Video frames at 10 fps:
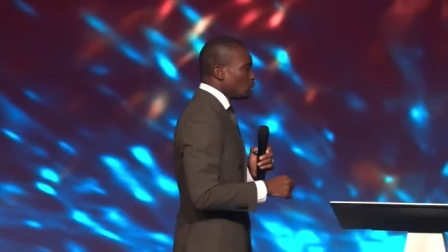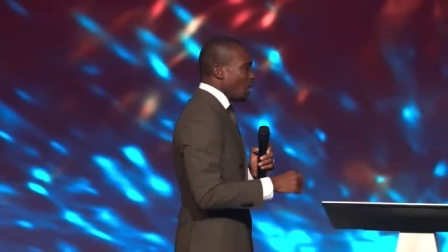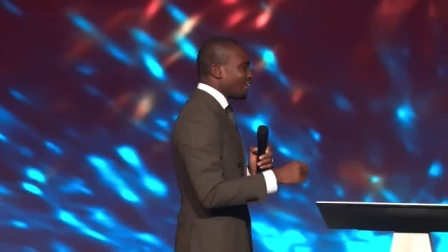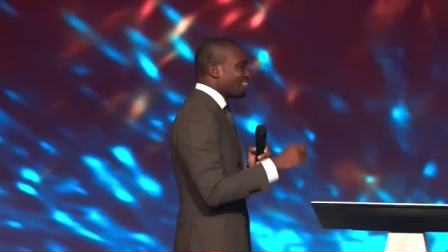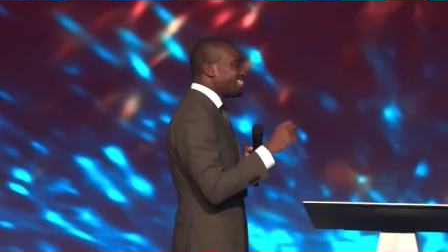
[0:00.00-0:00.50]

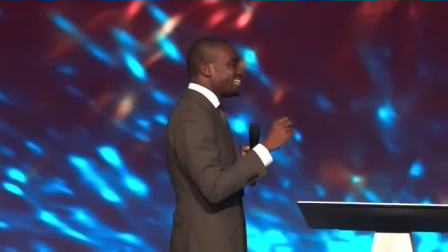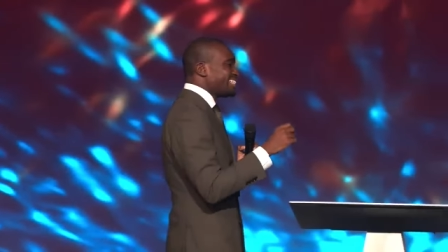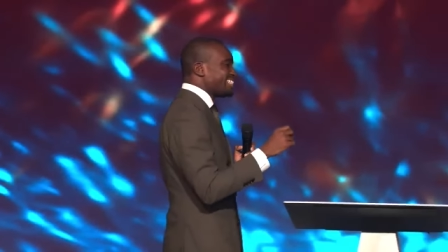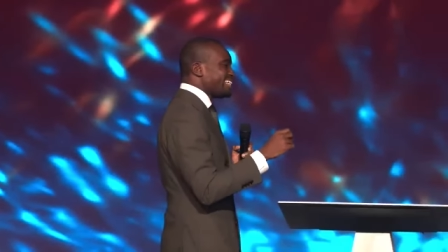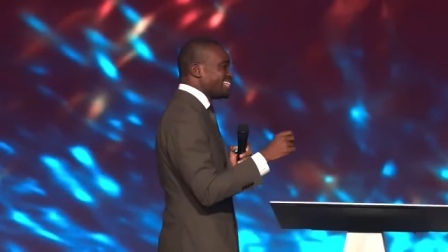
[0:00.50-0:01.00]
Your
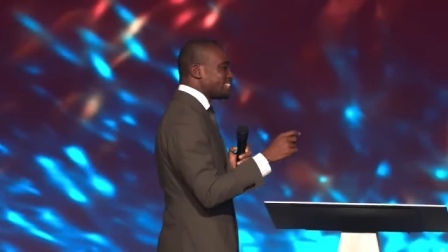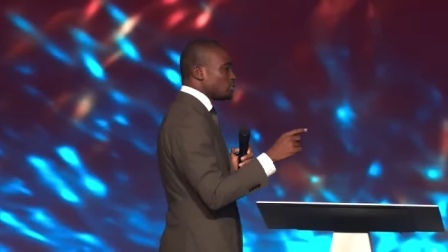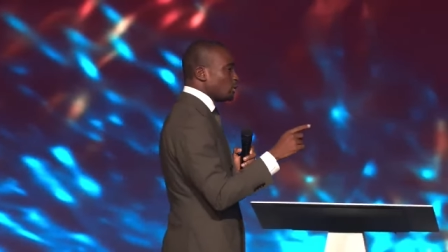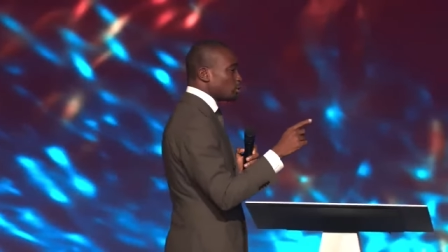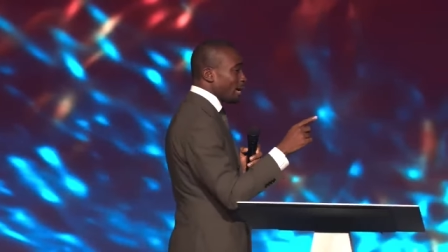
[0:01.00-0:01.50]
greatest seed
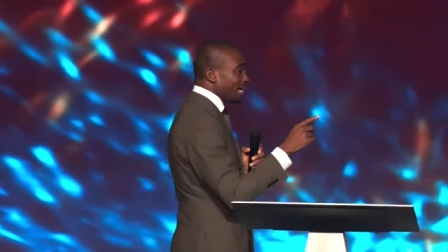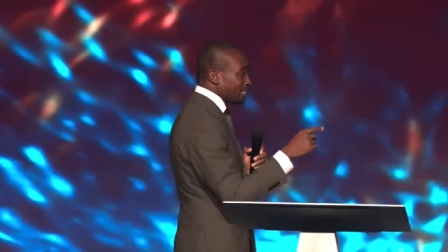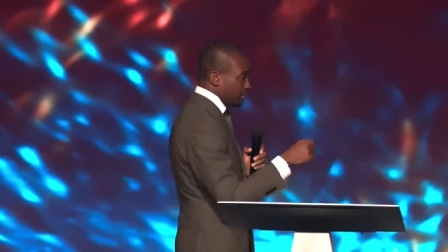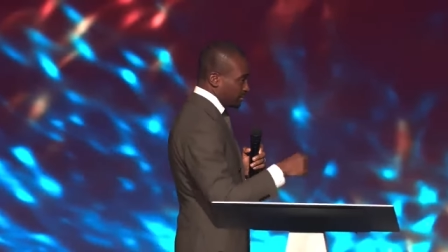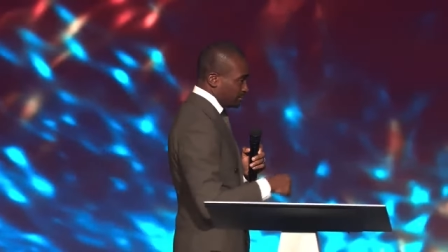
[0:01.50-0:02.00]
is not your
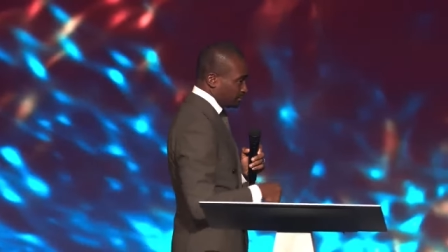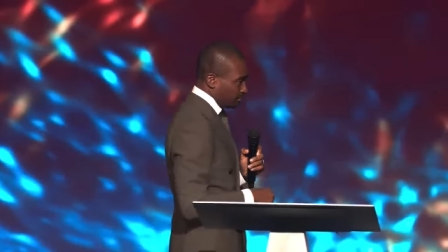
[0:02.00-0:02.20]
energy.